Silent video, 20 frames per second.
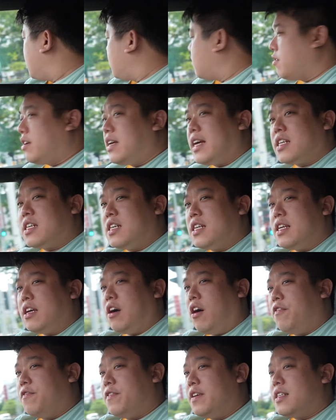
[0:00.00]
So it actually
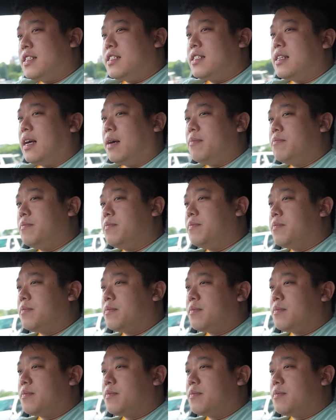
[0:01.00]
offers some